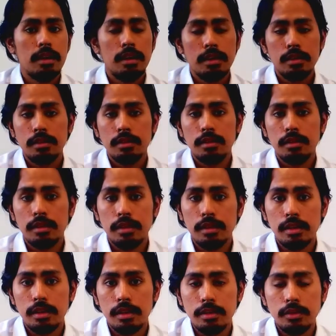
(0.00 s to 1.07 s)
and
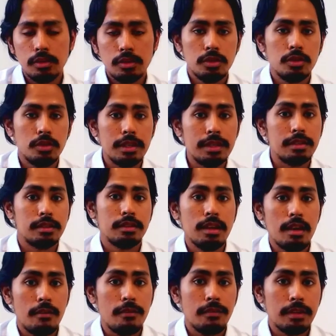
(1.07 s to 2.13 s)
the institute
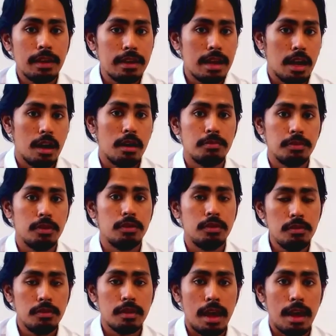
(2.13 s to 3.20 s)
itself can help you
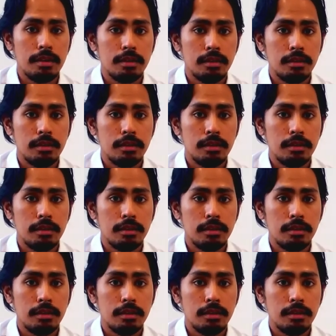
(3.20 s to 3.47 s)
do that.